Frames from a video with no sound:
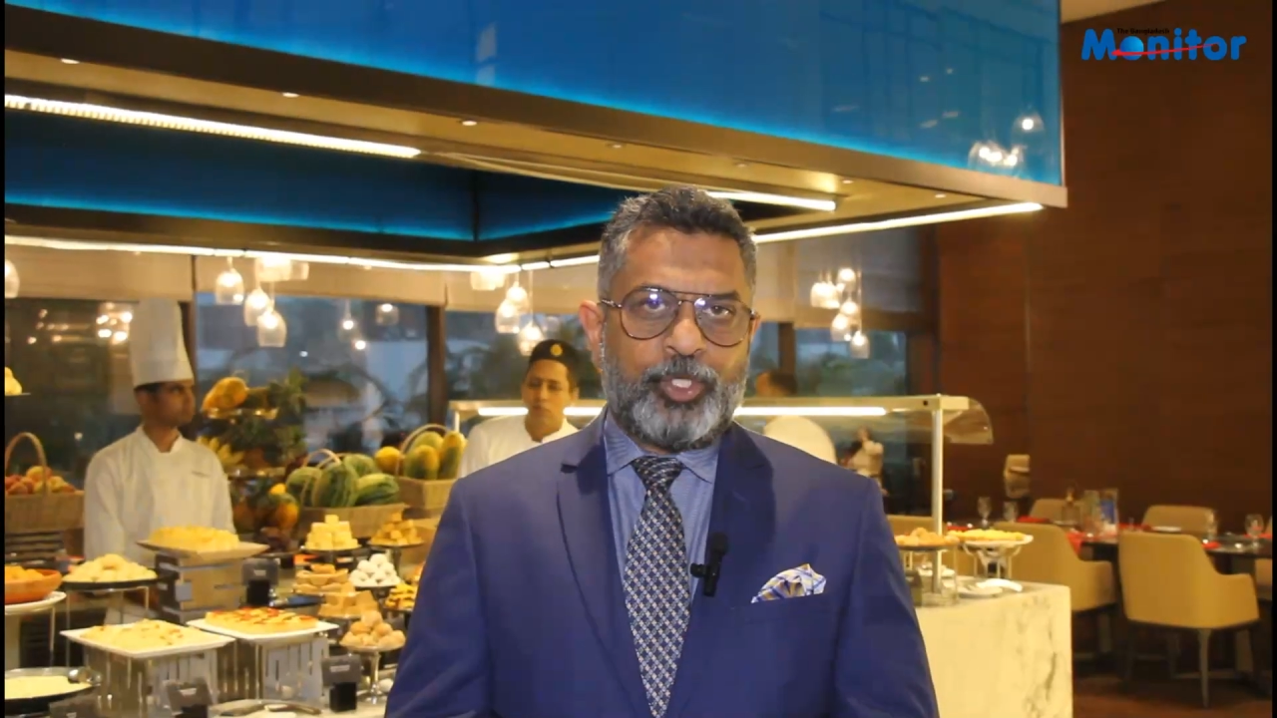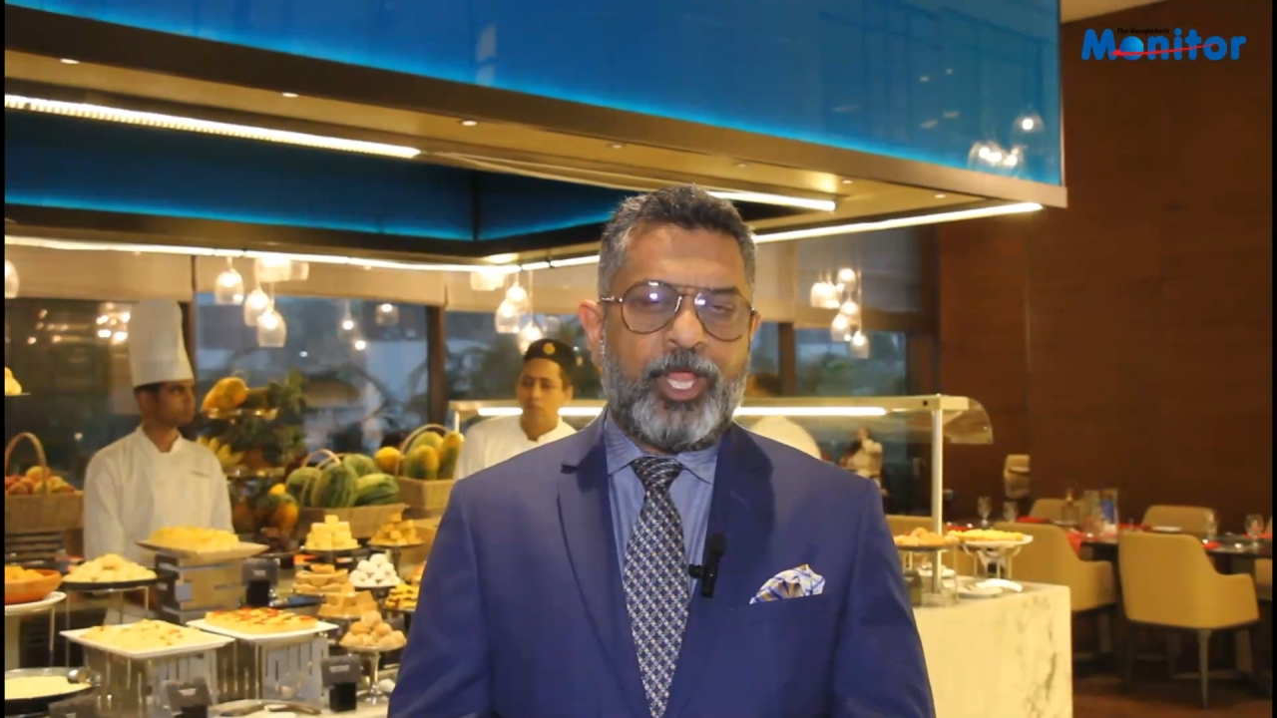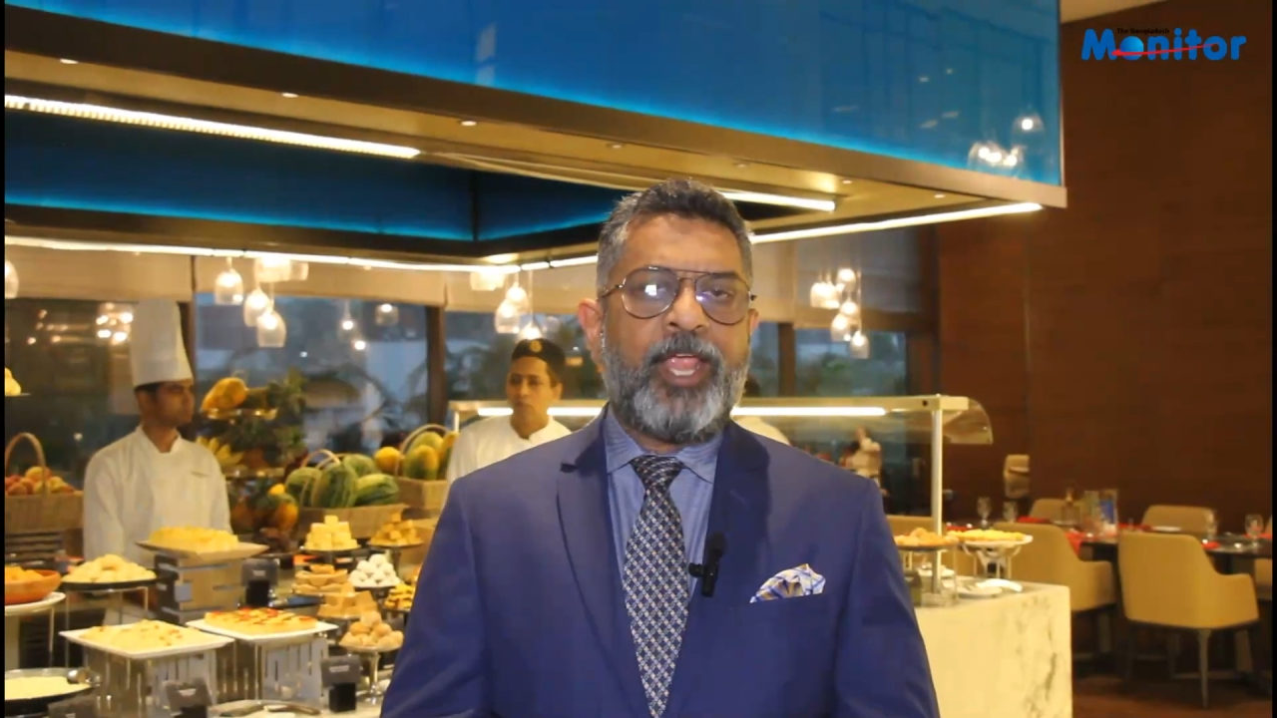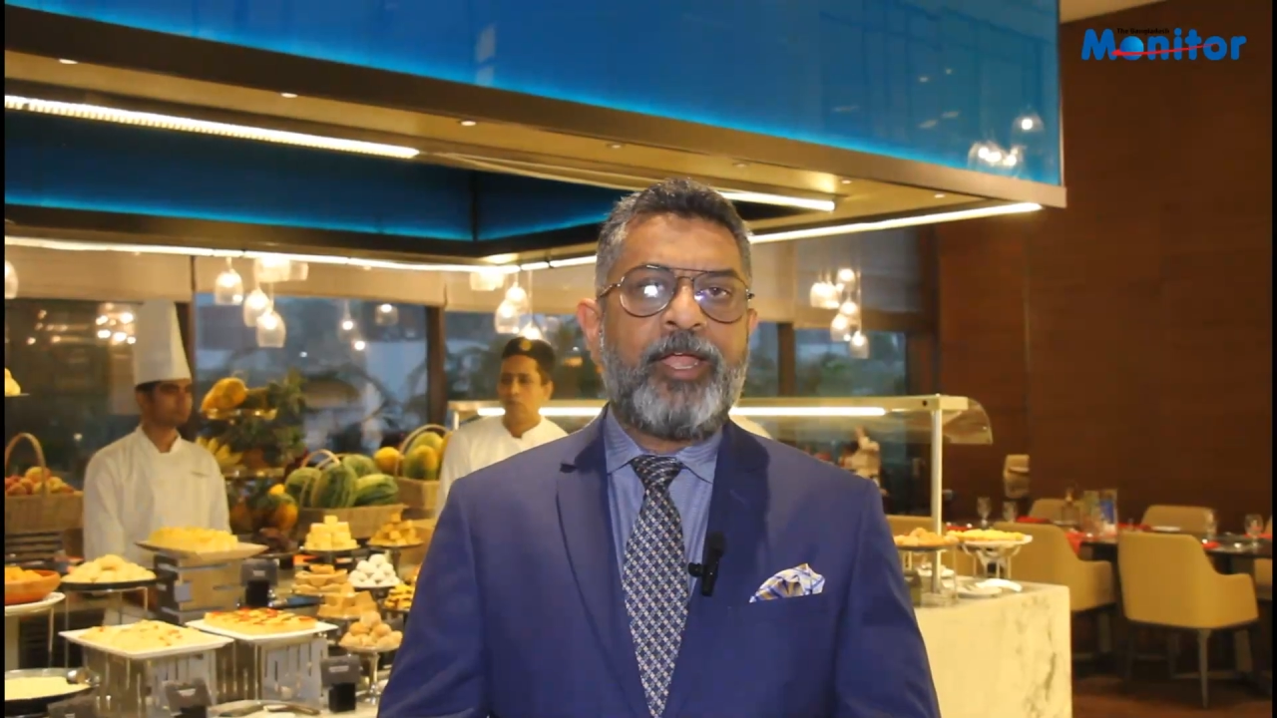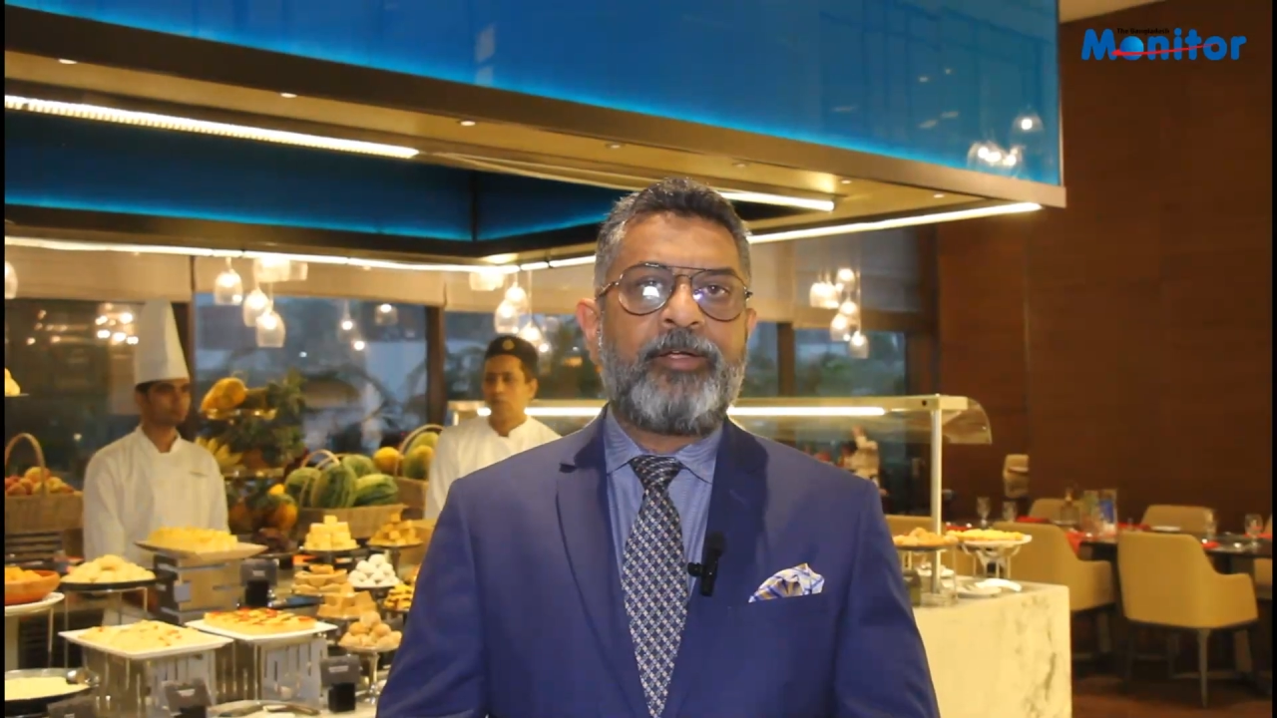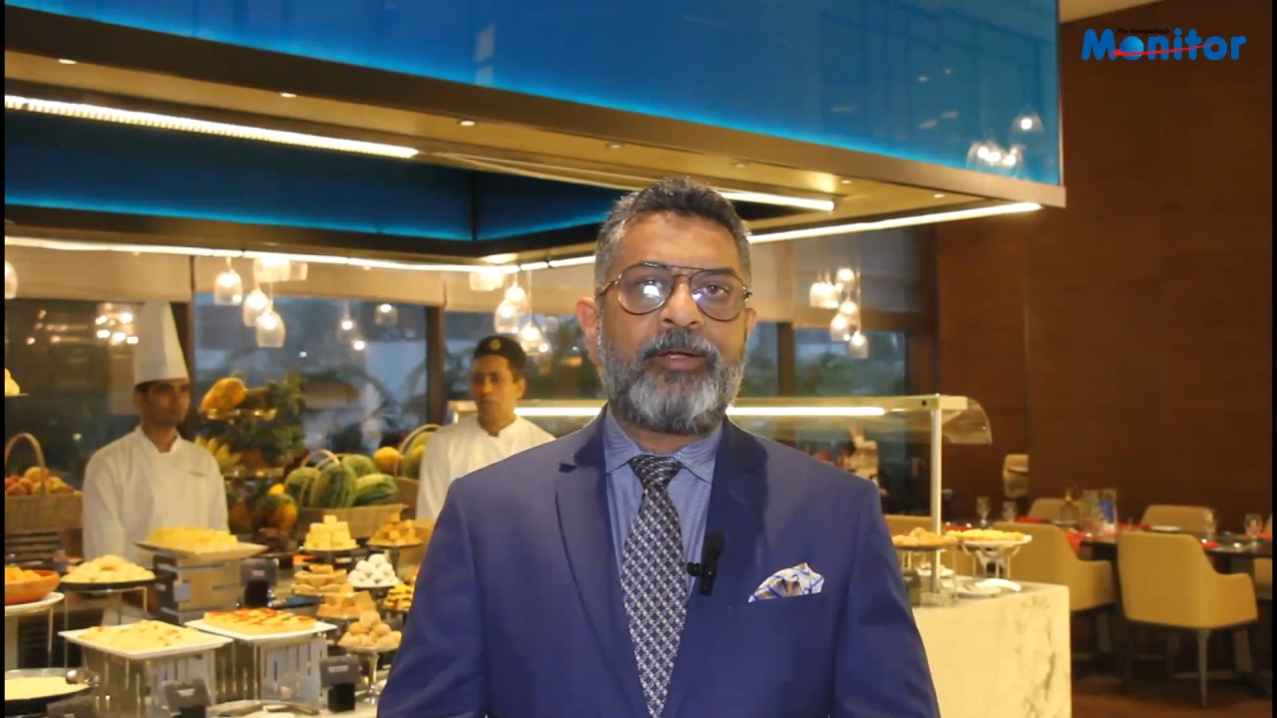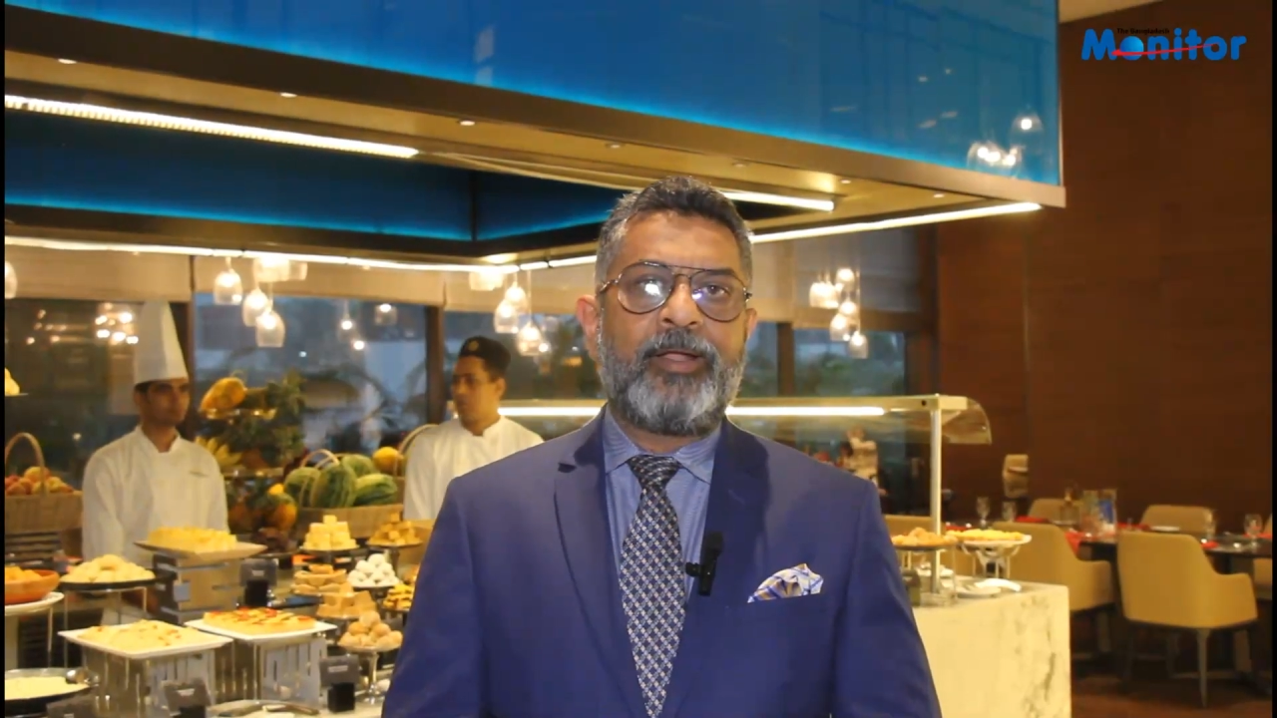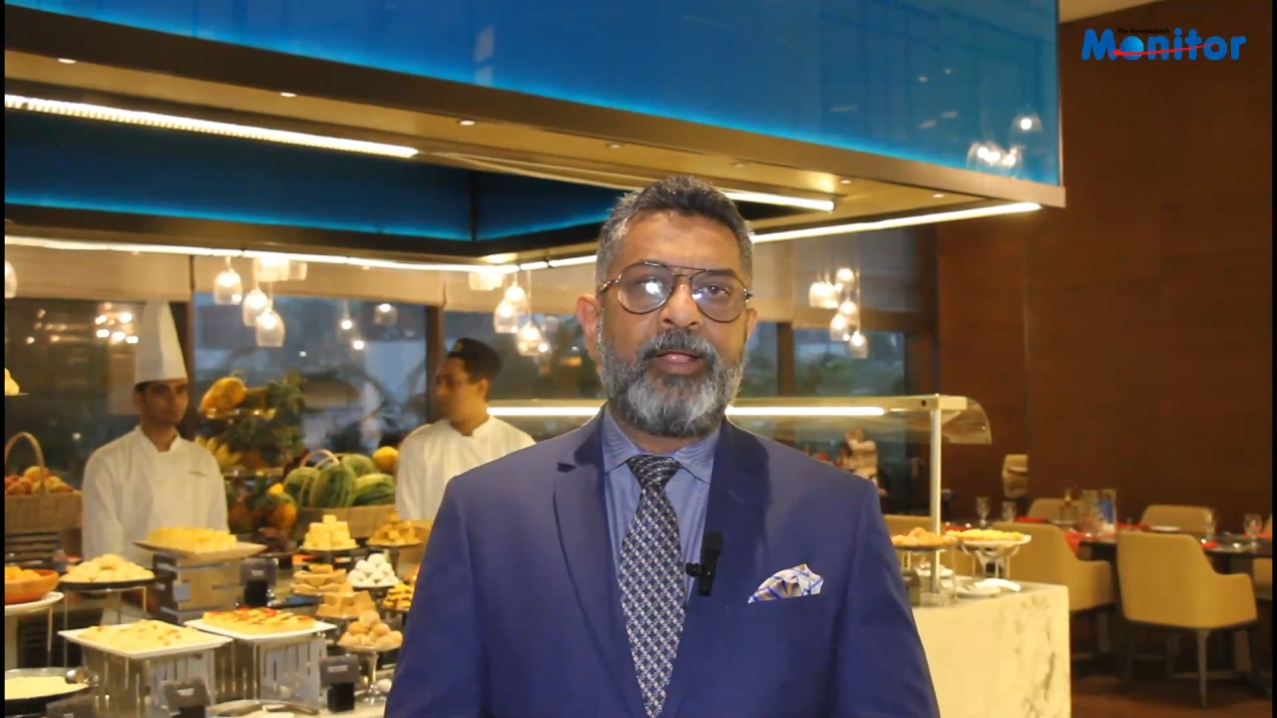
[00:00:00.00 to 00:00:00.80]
share